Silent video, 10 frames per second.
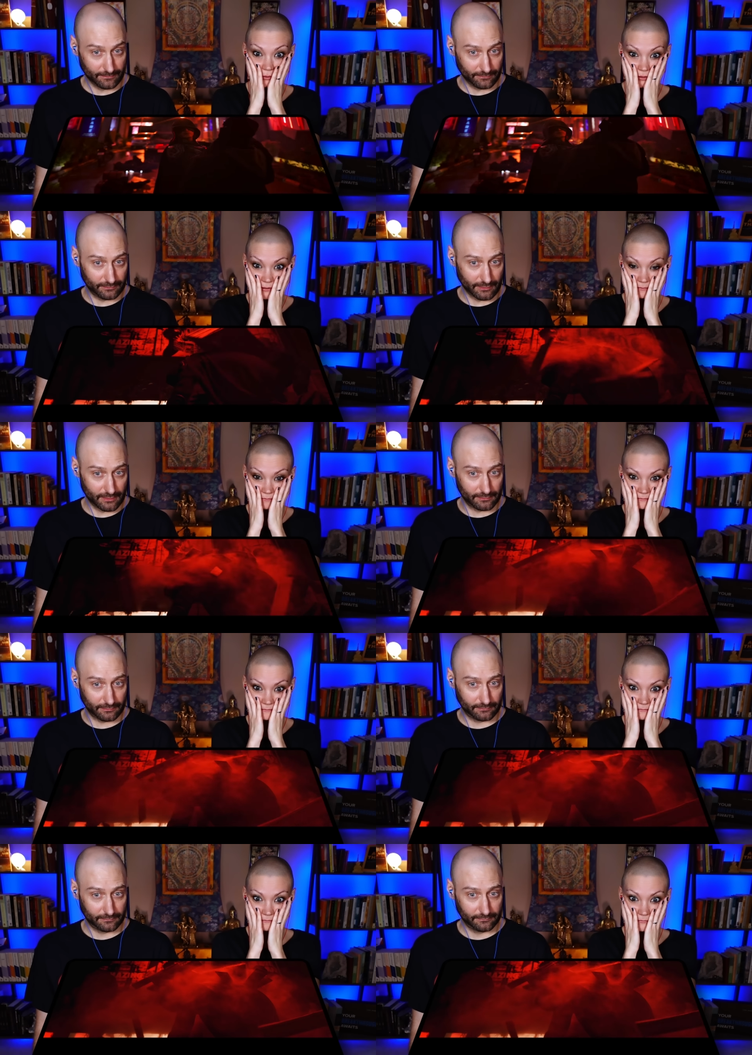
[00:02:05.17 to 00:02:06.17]
Speaker 1: boy. Oh, geez.
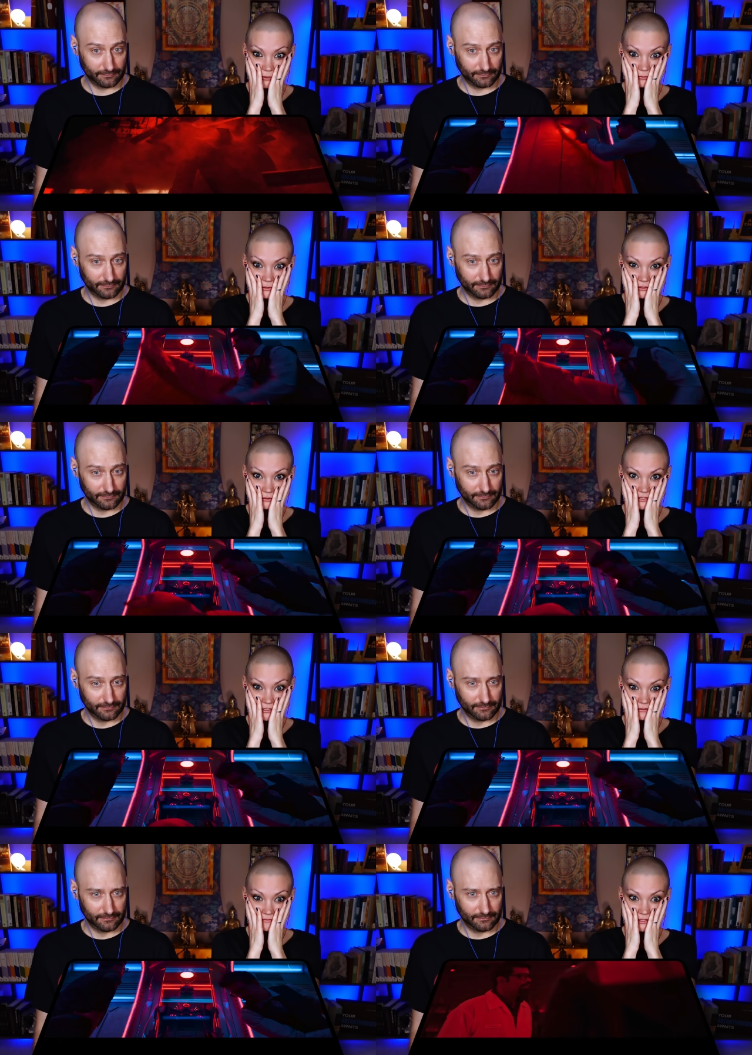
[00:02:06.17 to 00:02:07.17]
Oh, it got dark
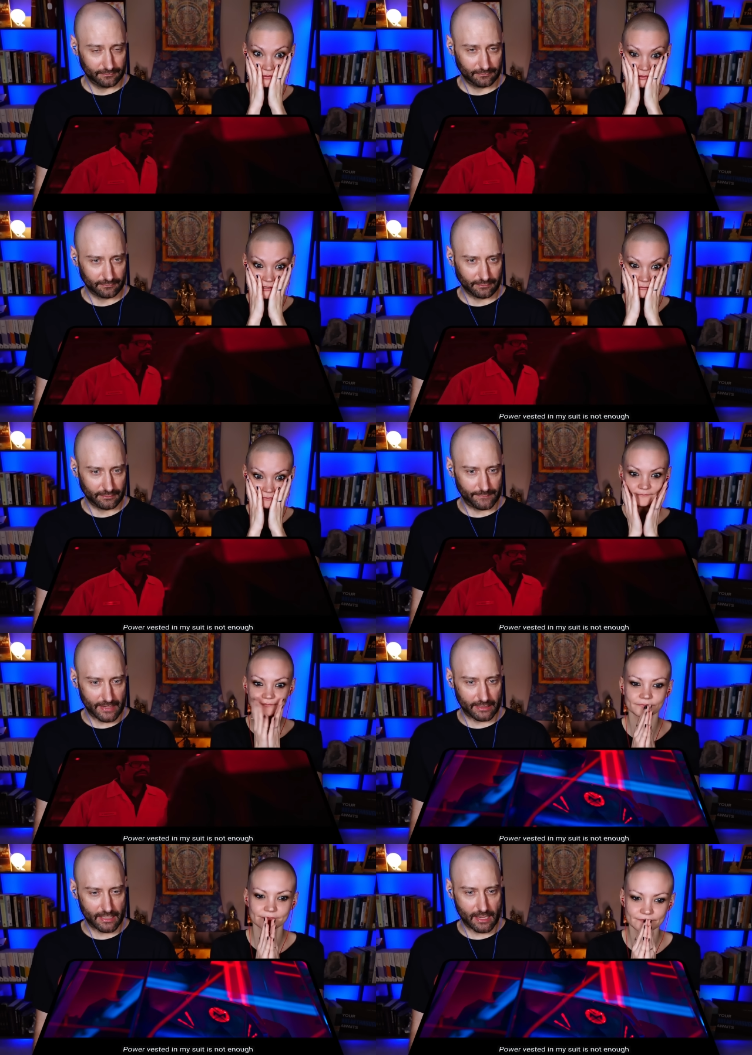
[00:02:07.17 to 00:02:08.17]
very quickly.
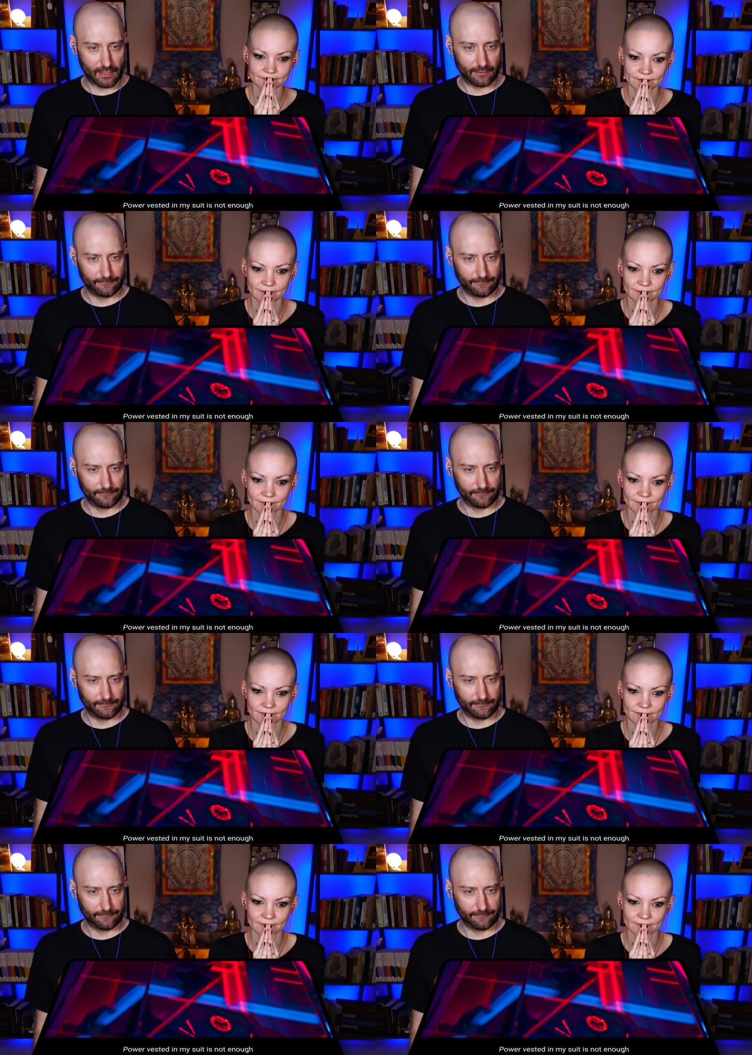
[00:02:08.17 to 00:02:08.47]
That guy.